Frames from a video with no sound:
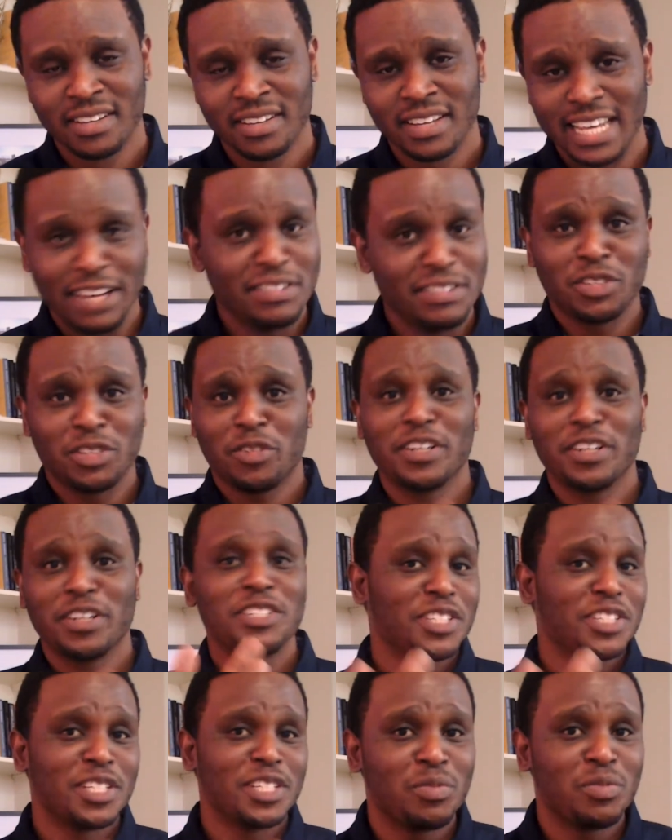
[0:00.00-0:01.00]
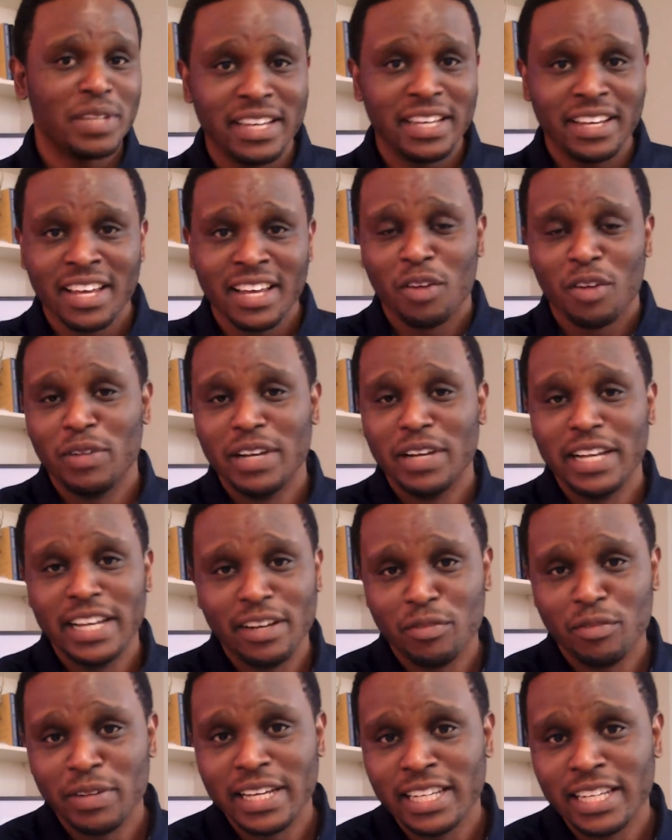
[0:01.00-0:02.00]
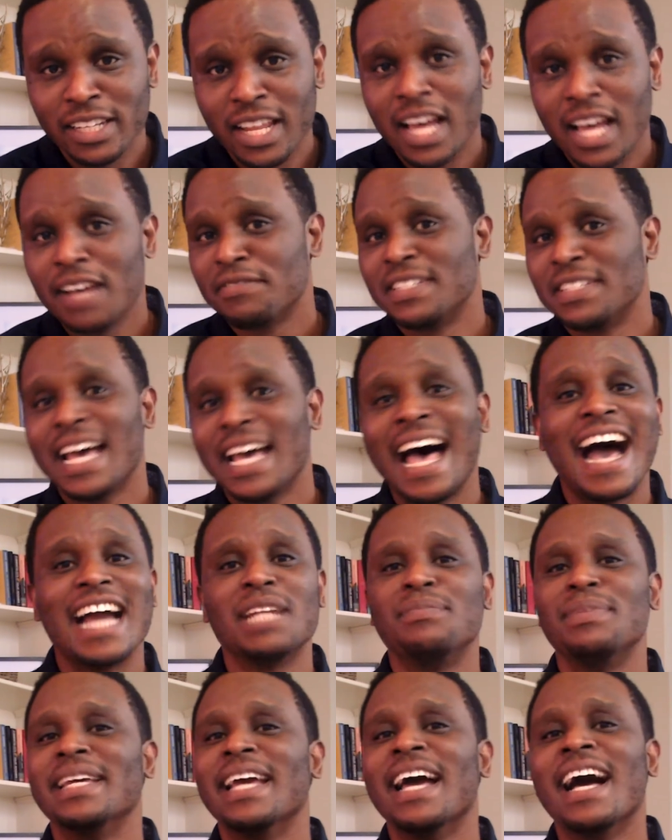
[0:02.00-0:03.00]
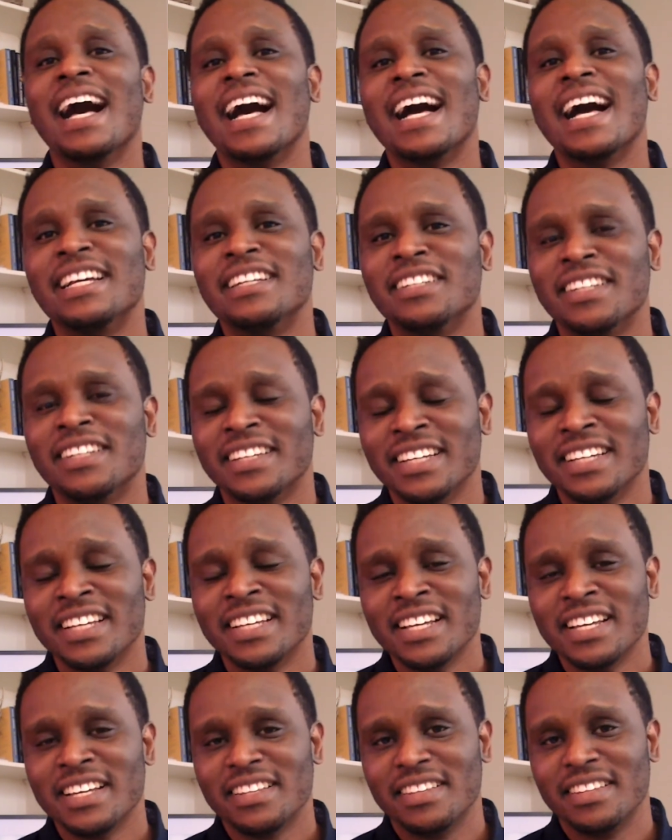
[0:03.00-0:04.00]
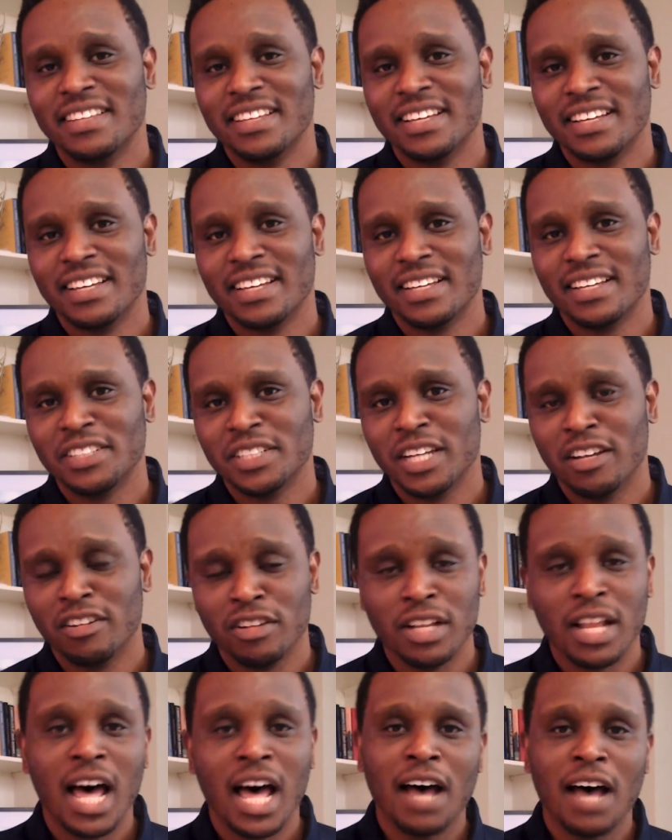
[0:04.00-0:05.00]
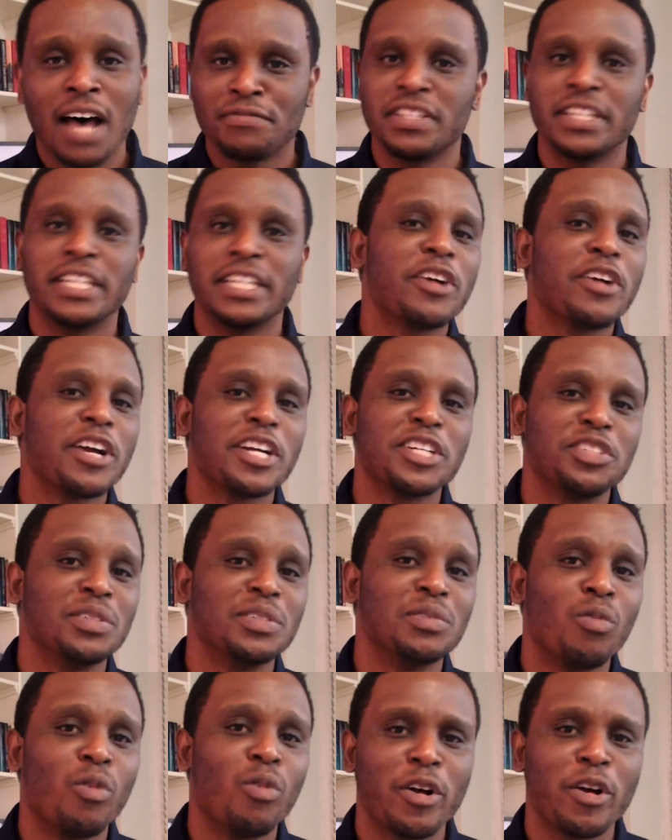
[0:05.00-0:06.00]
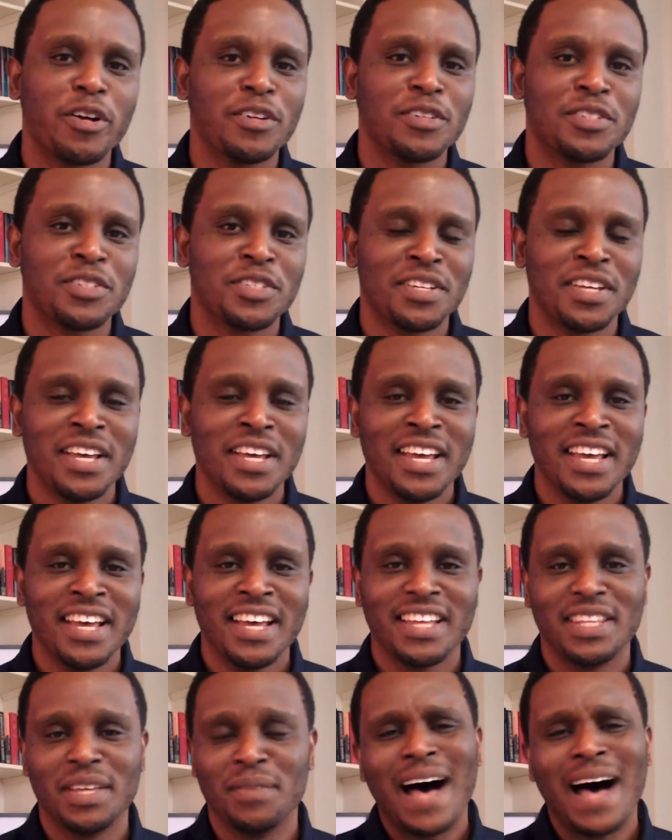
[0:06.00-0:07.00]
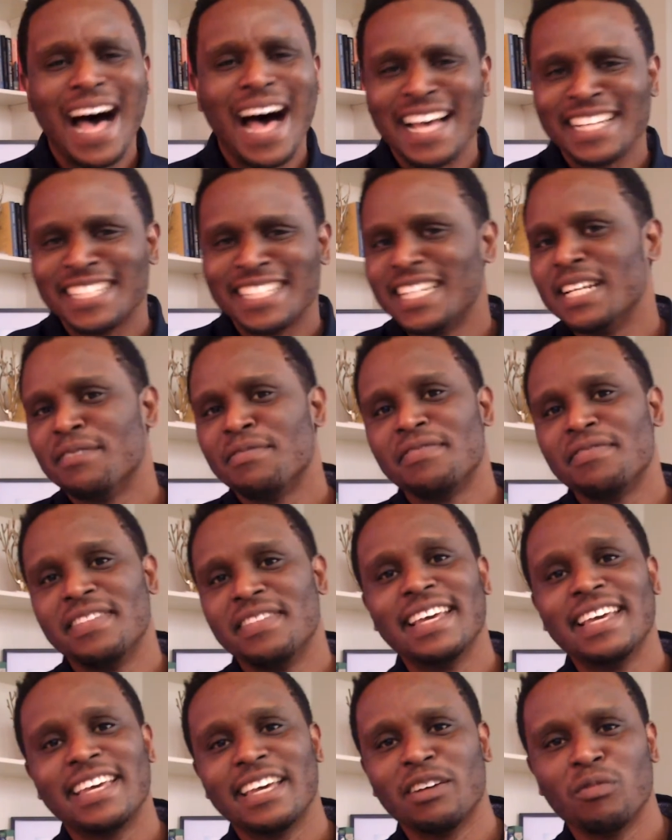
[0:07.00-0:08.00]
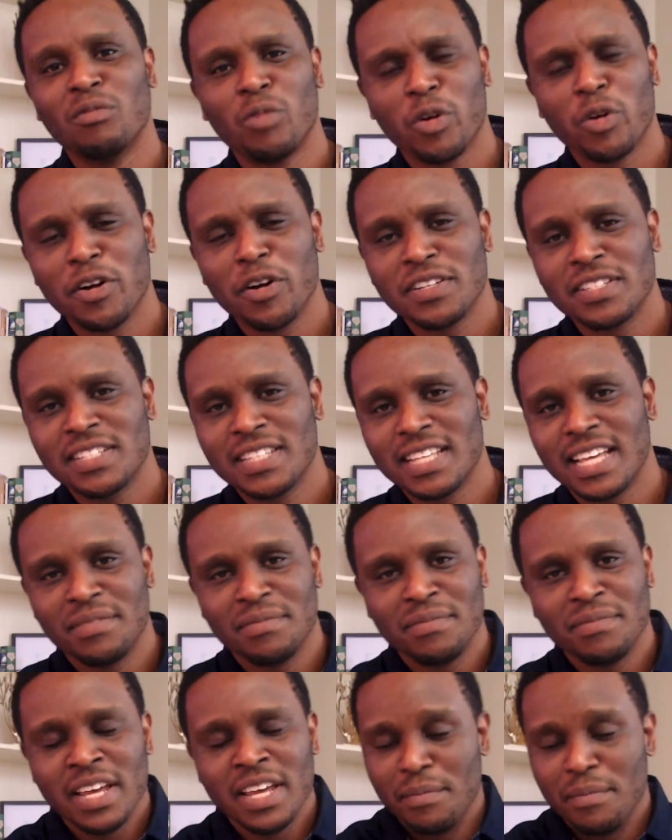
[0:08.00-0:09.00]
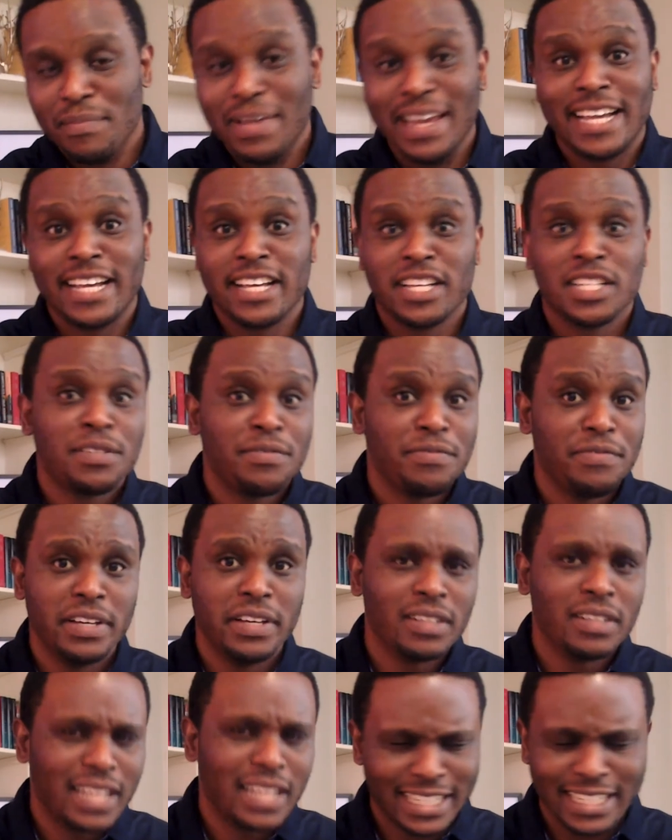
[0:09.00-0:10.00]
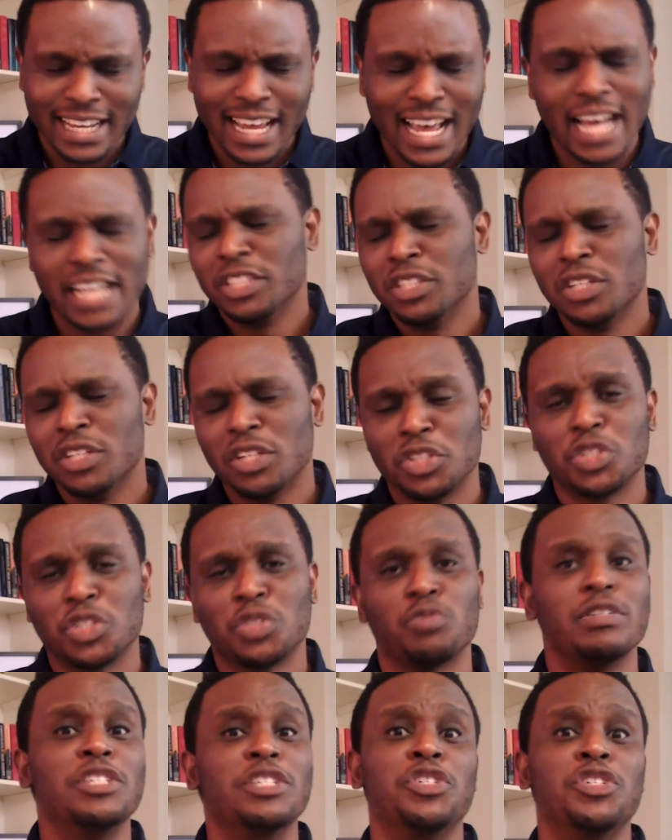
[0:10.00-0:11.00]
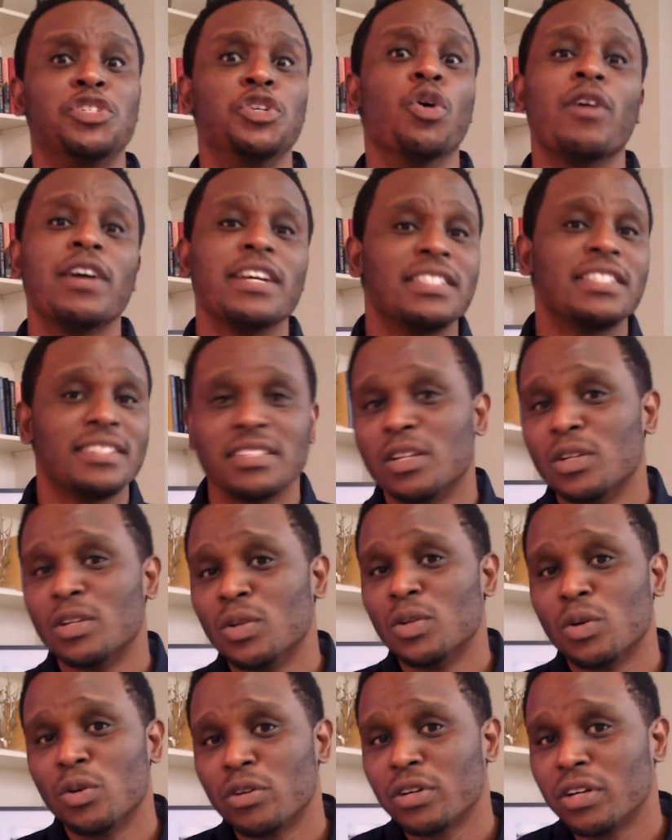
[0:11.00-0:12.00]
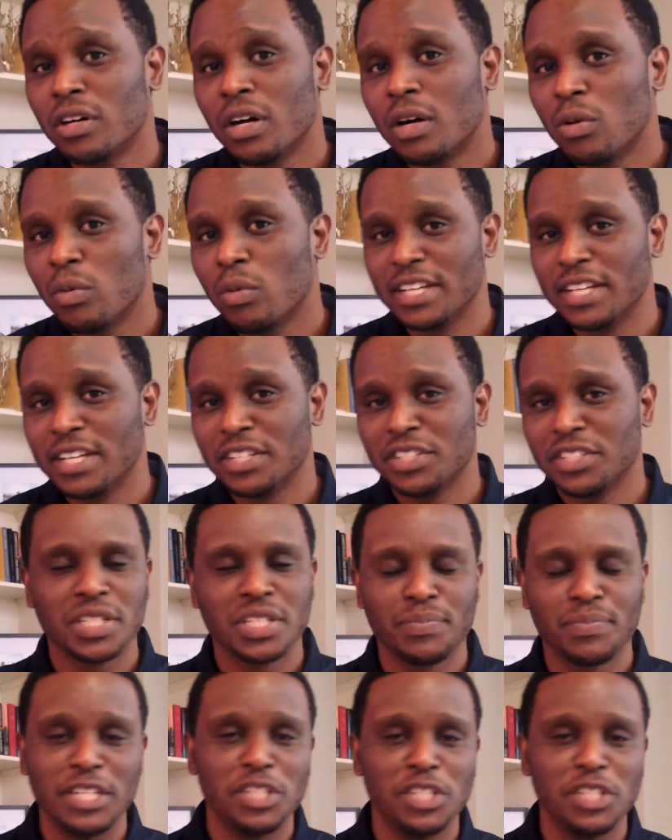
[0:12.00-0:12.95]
Even Christians, we love to hide behind the lofty Christian words, the positive thinking words that make us feel like, just rejoice in the Lord always, just be